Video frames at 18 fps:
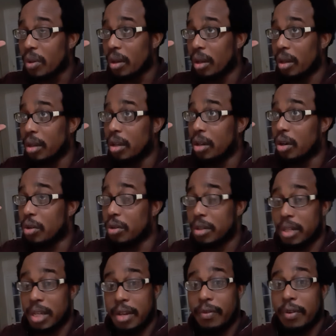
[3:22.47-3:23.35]
you know,
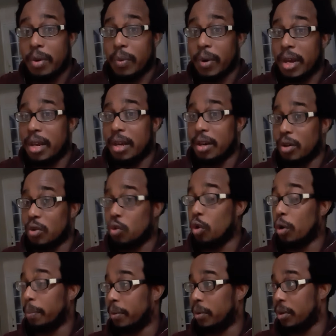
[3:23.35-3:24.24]
Stevie Ray
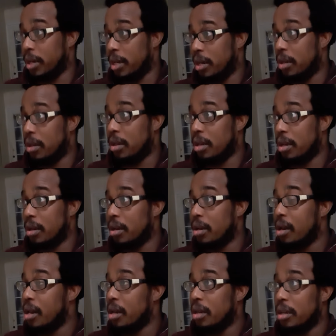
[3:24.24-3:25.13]
Incorporated.
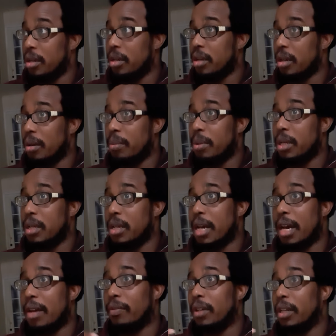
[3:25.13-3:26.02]
I mean, you
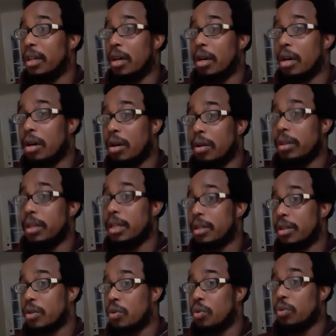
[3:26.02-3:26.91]
have, like, all
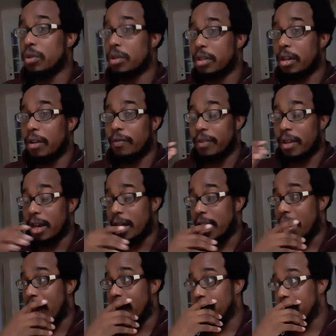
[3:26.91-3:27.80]
this cool stuff that
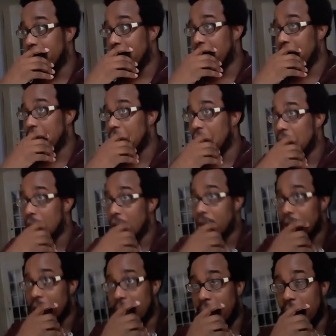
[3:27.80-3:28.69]
happened,
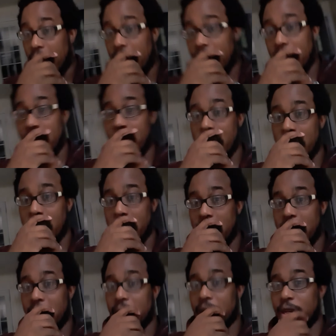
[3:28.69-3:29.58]

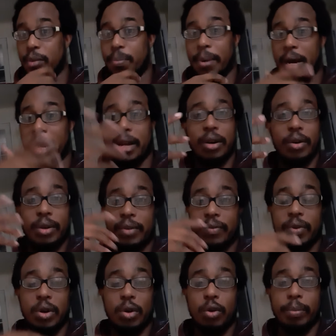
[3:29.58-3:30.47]
and you probably don't
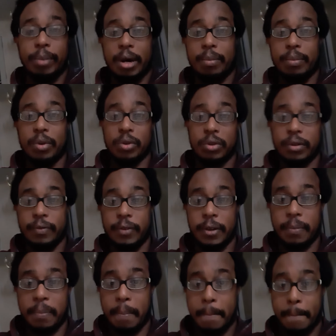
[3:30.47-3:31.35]
even know about most of it.